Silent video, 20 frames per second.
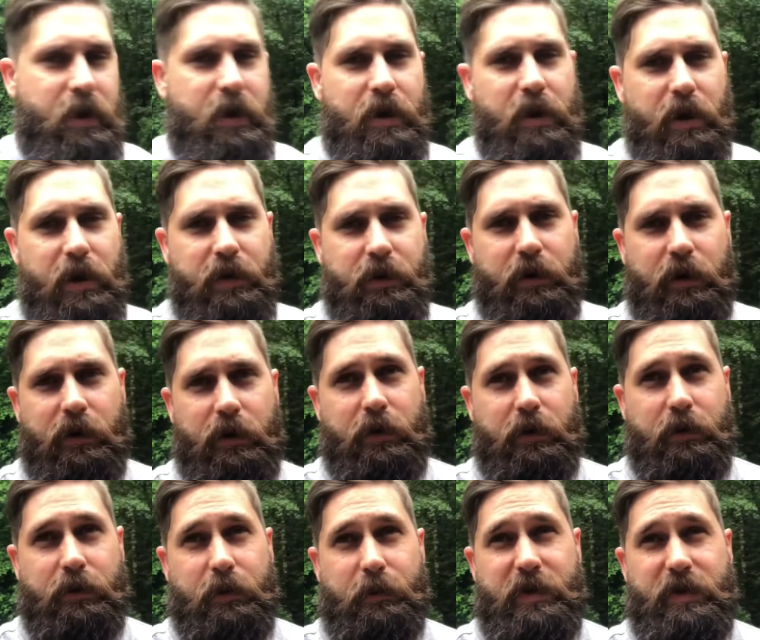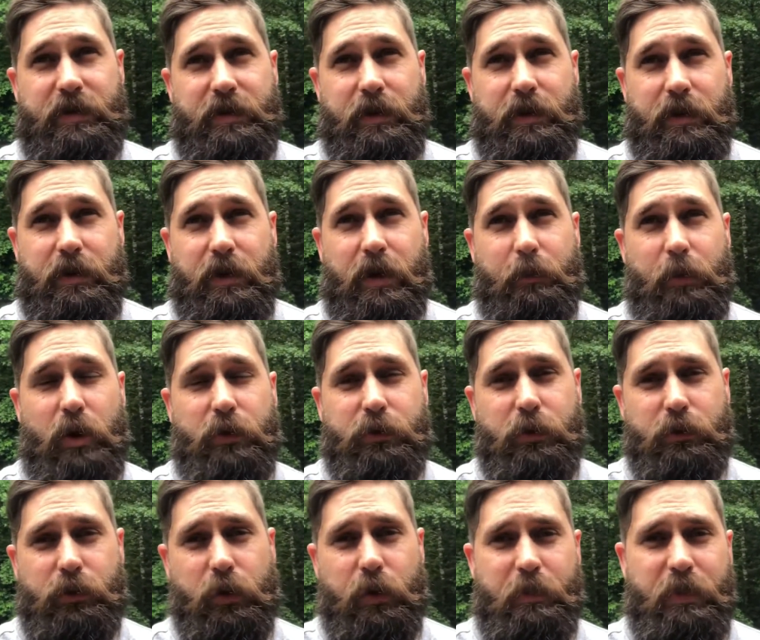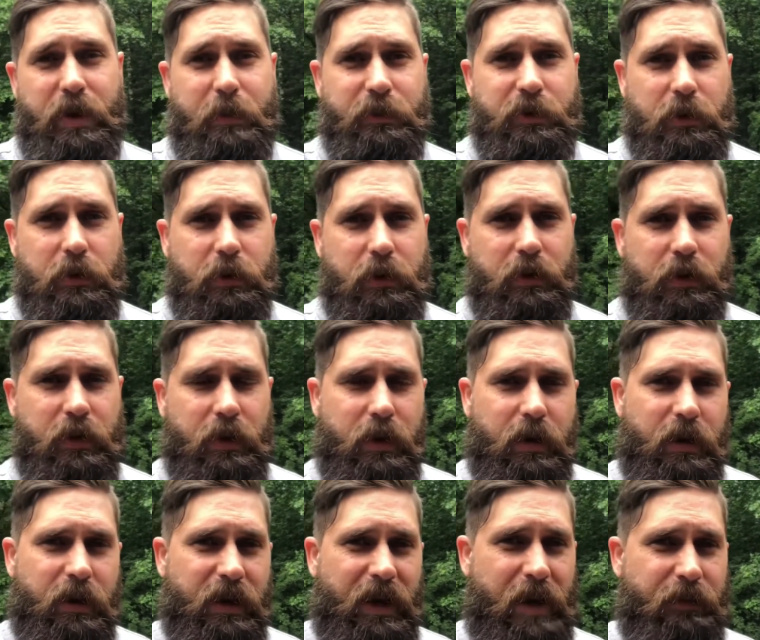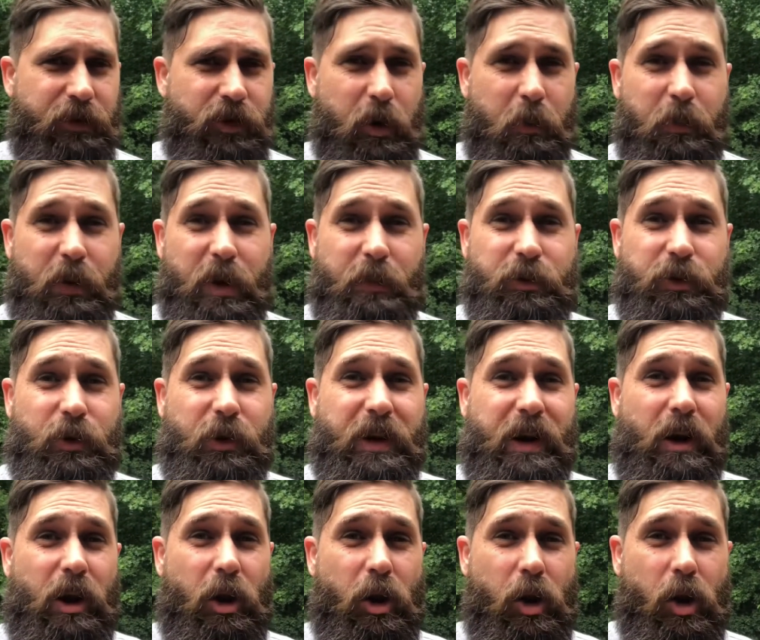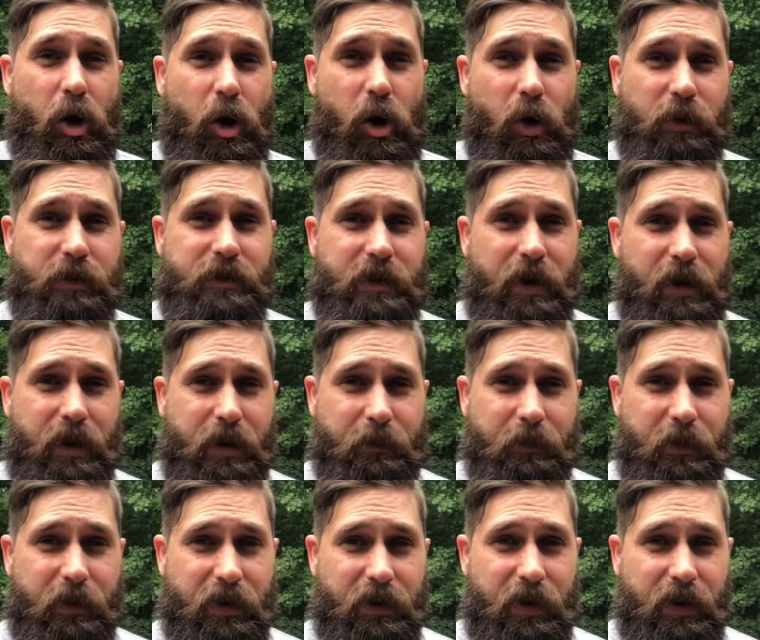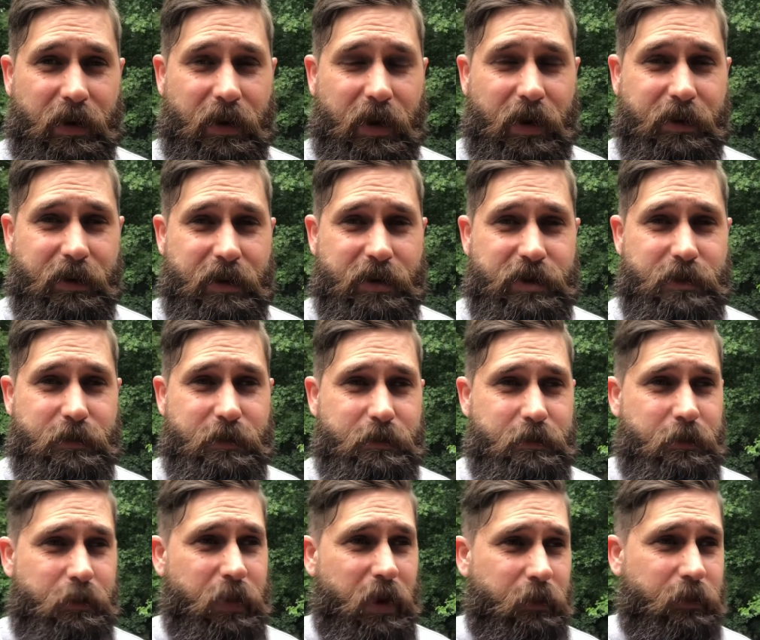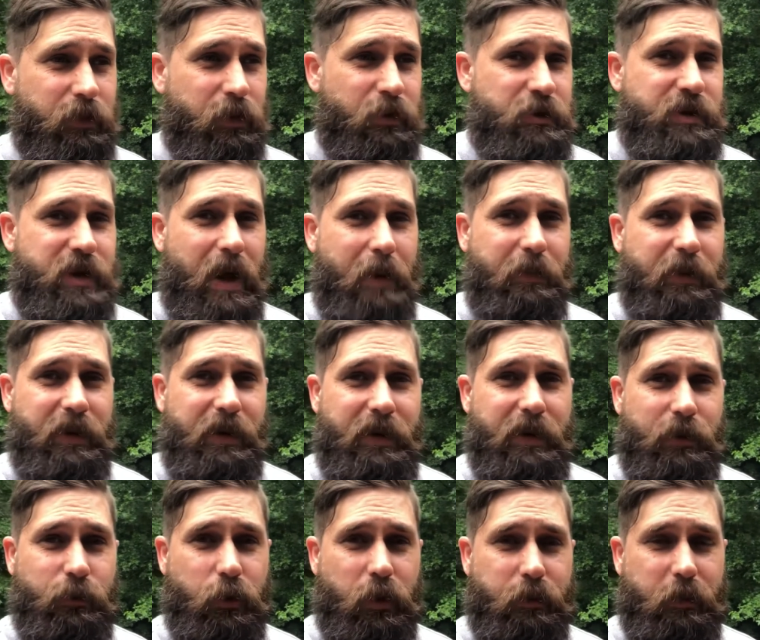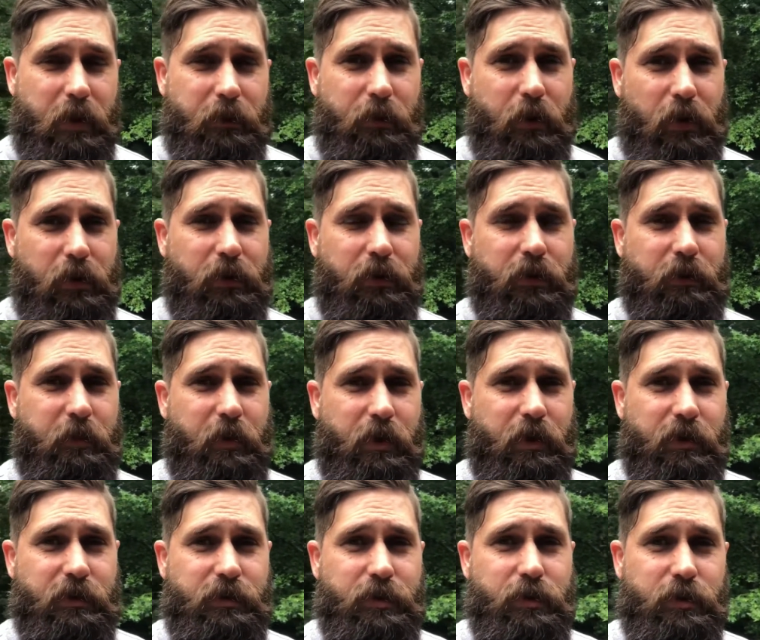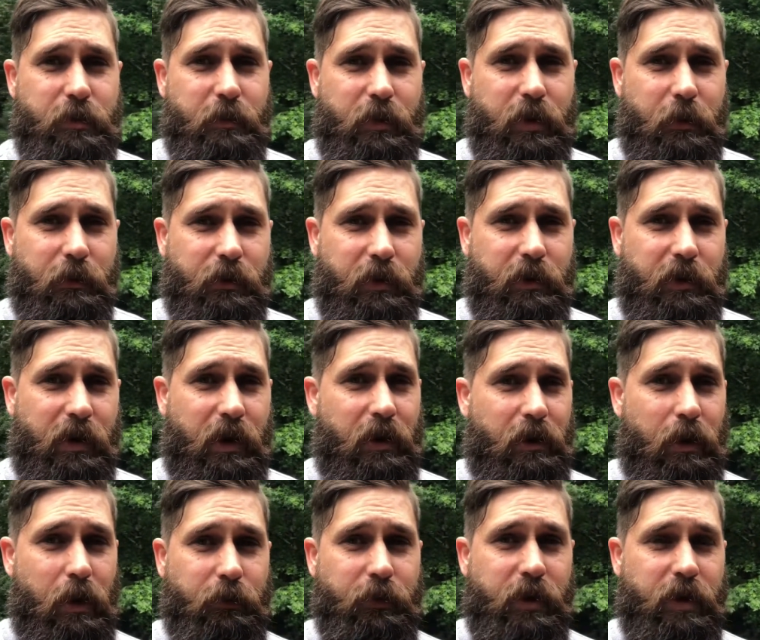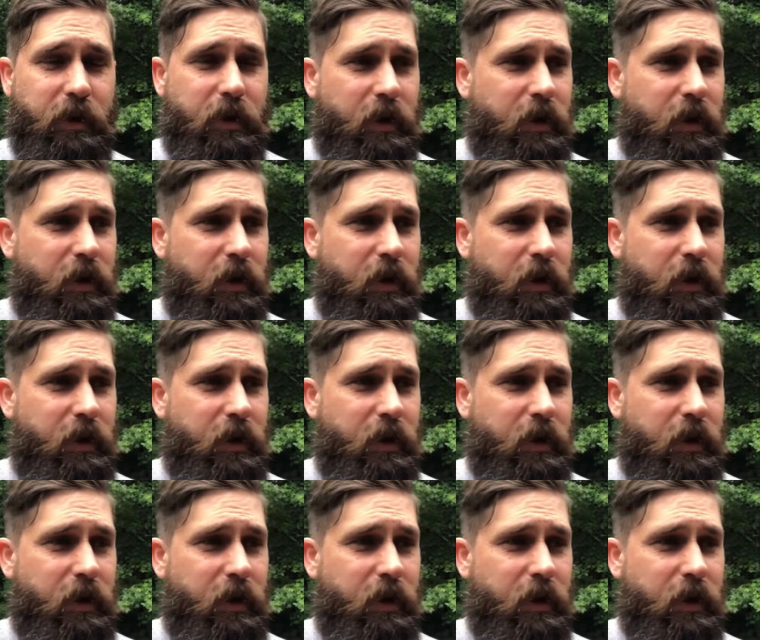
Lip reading: And let me see. I'm also doing Pimsleur. I haven't done Pimsleur in a long time. I did Pimsleur Japanese, was my first experience using Pimsleur, and I loved it.